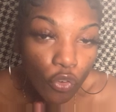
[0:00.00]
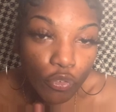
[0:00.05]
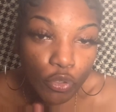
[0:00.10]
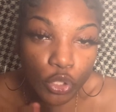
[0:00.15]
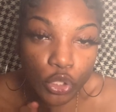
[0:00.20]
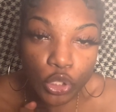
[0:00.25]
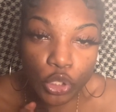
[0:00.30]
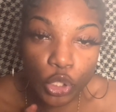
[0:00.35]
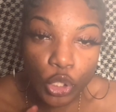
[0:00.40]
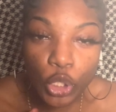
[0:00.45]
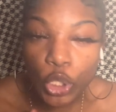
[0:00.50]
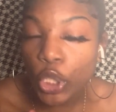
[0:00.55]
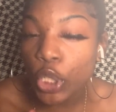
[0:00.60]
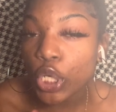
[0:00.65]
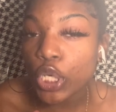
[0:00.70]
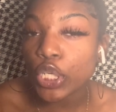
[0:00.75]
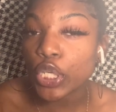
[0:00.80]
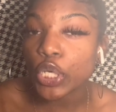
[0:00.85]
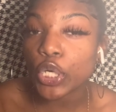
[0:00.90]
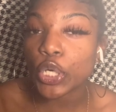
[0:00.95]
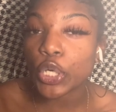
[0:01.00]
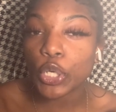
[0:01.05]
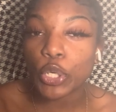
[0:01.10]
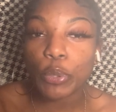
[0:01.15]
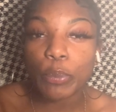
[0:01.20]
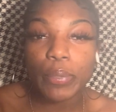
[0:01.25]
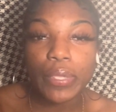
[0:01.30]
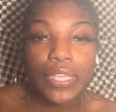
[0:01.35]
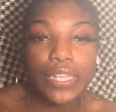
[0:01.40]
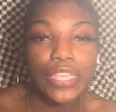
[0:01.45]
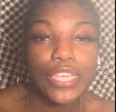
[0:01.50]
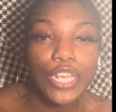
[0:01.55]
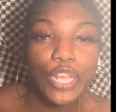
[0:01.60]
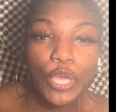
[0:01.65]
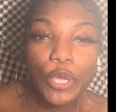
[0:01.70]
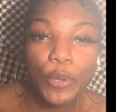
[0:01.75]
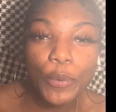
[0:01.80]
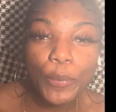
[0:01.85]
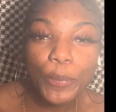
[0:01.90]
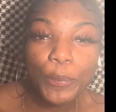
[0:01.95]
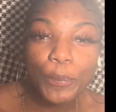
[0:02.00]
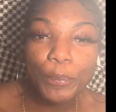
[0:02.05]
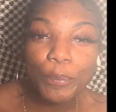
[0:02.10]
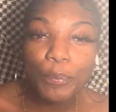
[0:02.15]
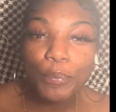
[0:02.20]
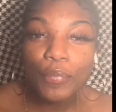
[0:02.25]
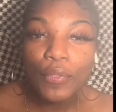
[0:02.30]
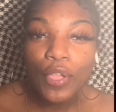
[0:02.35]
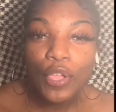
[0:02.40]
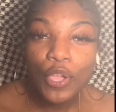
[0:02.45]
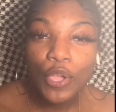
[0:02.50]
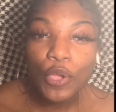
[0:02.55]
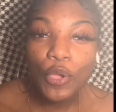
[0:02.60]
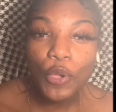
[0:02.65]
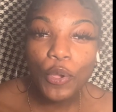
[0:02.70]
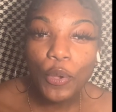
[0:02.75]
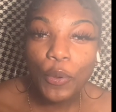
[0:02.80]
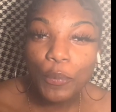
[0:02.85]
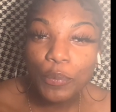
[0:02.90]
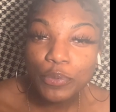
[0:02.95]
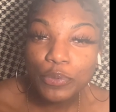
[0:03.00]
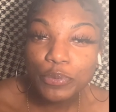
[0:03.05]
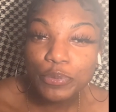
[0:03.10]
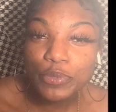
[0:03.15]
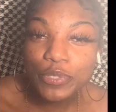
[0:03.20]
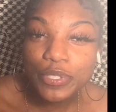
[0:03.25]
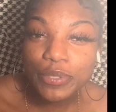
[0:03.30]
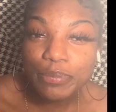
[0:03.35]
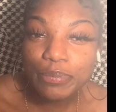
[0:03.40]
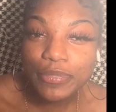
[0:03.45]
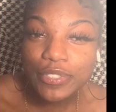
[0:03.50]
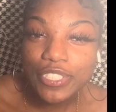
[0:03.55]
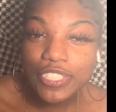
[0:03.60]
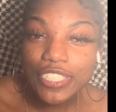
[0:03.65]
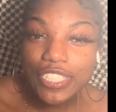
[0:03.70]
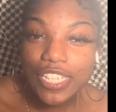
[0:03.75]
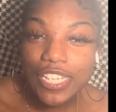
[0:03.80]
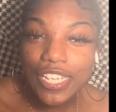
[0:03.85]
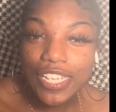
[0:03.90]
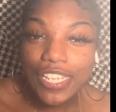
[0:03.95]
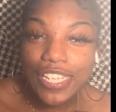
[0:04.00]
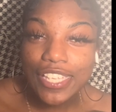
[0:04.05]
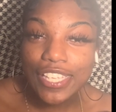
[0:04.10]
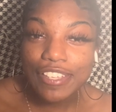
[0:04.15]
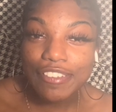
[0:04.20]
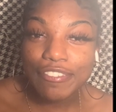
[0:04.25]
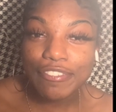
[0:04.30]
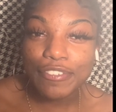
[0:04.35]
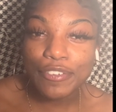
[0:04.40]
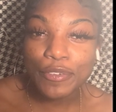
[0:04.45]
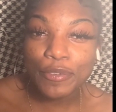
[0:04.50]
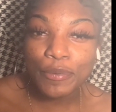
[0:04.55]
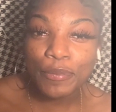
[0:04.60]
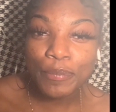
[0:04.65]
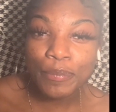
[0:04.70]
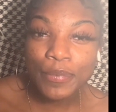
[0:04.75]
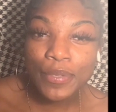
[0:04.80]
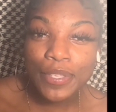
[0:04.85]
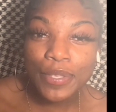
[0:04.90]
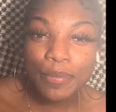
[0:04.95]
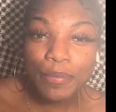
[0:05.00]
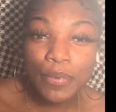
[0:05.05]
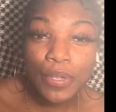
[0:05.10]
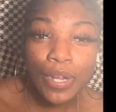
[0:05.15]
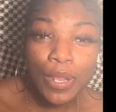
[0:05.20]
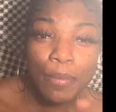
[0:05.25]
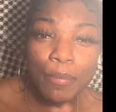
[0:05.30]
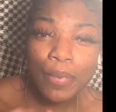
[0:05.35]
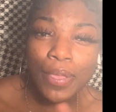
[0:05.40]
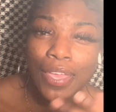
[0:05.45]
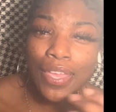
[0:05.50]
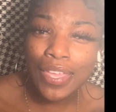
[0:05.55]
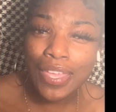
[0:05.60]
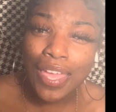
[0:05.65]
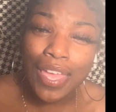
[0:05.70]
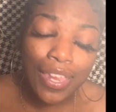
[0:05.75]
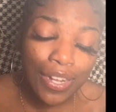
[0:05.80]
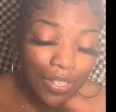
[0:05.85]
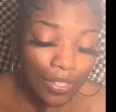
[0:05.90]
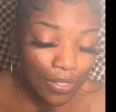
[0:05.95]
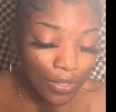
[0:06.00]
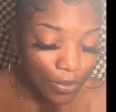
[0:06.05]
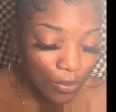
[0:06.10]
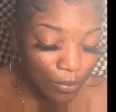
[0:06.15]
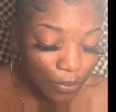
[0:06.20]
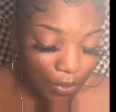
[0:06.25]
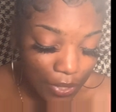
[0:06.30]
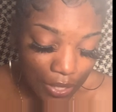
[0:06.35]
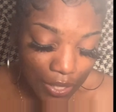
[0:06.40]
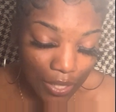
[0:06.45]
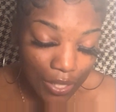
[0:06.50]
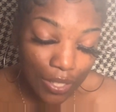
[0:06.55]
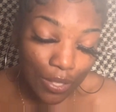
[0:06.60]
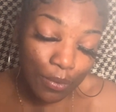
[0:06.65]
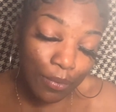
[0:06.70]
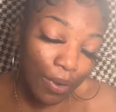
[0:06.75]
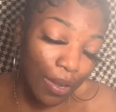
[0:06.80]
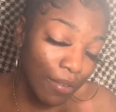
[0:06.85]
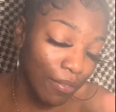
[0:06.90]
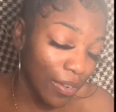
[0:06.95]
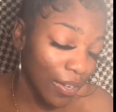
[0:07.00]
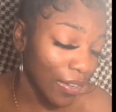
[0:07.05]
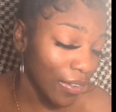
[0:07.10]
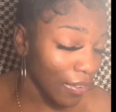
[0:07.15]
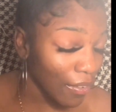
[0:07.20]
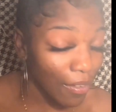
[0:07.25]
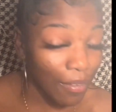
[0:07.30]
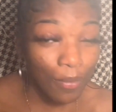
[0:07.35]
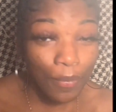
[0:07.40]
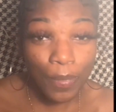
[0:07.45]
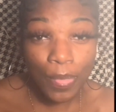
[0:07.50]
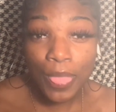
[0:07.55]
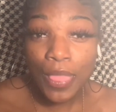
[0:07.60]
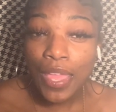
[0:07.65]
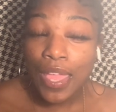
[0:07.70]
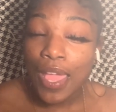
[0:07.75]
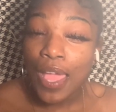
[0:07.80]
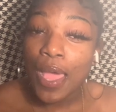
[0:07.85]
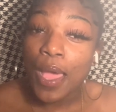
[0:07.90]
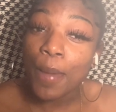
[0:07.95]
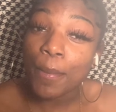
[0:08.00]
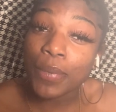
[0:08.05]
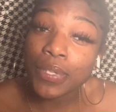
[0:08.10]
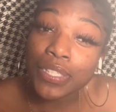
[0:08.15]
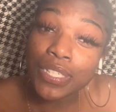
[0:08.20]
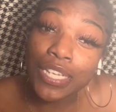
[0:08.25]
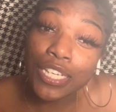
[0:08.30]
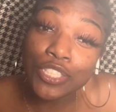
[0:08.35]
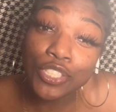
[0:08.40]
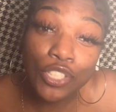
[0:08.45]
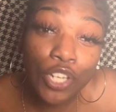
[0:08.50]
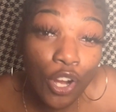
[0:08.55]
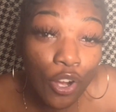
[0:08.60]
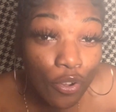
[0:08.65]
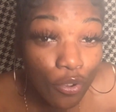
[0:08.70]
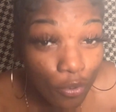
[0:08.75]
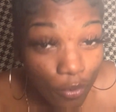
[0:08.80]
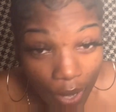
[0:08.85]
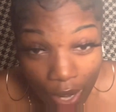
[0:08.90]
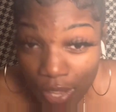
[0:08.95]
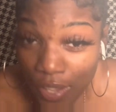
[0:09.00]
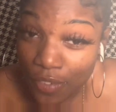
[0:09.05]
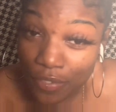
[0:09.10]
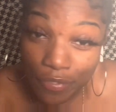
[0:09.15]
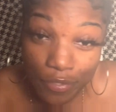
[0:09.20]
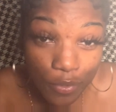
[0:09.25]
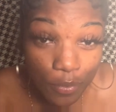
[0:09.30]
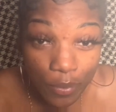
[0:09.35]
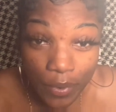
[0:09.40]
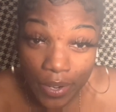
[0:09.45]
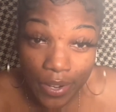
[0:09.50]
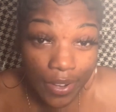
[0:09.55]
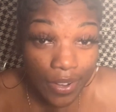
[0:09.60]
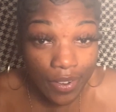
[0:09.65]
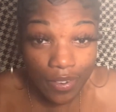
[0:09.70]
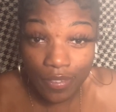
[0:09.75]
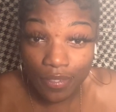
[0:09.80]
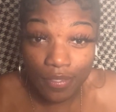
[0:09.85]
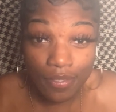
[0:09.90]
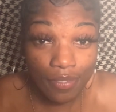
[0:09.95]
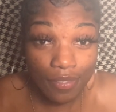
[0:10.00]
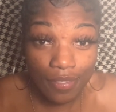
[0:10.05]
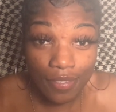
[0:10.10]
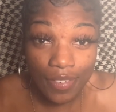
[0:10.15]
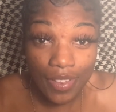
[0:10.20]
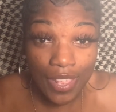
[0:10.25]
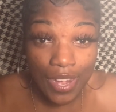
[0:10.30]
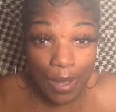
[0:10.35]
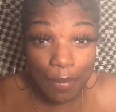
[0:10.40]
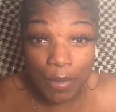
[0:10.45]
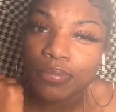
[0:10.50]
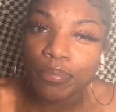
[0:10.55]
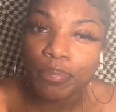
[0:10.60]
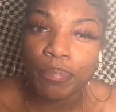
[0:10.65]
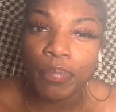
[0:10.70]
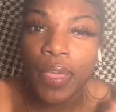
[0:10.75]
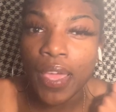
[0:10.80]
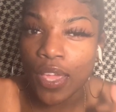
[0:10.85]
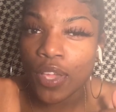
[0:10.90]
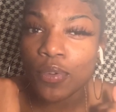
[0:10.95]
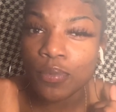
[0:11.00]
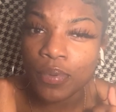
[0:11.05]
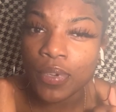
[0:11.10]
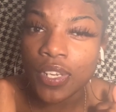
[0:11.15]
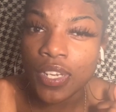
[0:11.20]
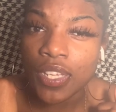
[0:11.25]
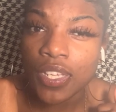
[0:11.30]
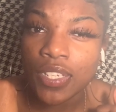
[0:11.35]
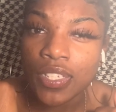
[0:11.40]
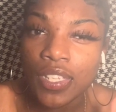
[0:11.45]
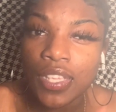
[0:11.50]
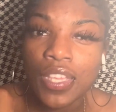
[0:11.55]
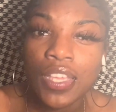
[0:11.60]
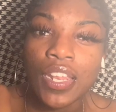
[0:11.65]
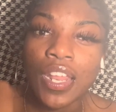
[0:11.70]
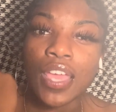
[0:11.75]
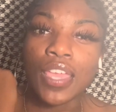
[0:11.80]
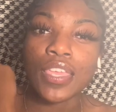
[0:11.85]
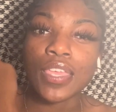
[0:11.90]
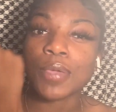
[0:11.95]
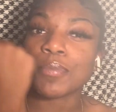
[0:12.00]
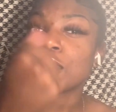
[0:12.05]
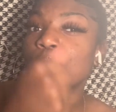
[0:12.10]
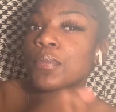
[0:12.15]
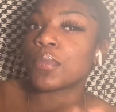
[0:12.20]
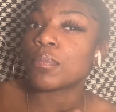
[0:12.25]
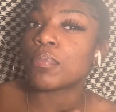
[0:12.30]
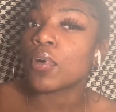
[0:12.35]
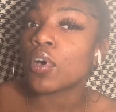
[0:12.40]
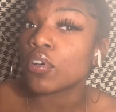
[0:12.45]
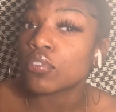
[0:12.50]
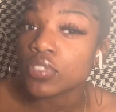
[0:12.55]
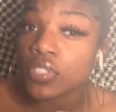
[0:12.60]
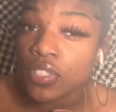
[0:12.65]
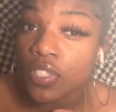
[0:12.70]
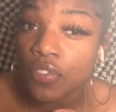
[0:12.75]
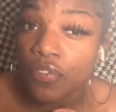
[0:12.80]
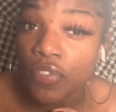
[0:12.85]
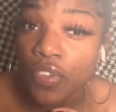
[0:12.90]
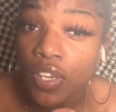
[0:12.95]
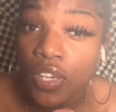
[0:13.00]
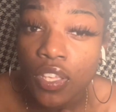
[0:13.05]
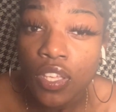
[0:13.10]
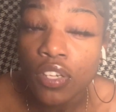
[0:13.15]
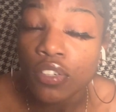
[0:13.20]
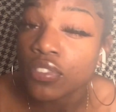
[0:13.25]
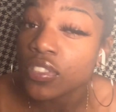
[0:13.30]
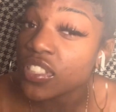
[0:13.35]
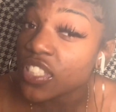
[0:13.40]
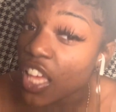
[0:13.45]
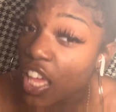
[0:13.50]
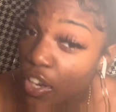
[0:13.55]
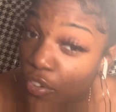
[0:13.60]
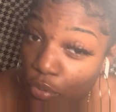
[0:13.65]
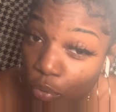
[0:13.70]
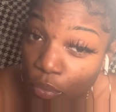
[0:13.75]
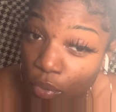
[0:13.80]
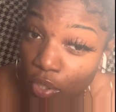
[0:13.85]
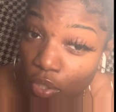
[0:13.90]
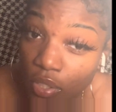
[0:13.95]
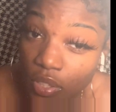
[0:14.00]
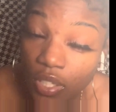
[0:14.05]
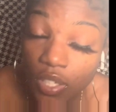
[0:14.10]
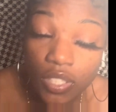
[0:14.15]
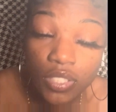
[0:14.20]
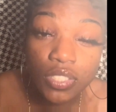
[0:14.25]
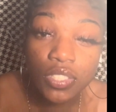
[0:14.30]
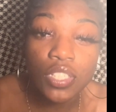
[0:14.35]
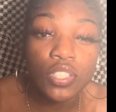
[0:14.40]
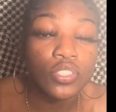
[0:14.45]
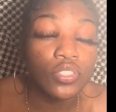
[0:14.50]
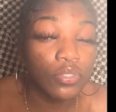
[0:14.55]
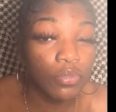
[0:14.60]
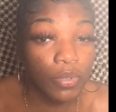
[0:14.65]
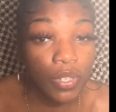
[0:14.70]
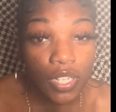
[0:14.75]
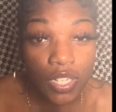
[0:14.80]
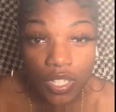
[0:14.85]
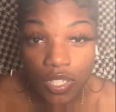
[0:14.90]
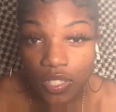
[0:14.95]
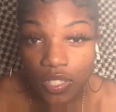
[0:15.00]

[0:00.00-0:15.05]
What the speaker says: for so long. Your girl been, going through some shit, you feel me? But I'm back at it with it. You already know. I'm about to get y'all right for winter. And I'm back with it. And I am going to be posting videos every week on Thursday, swear.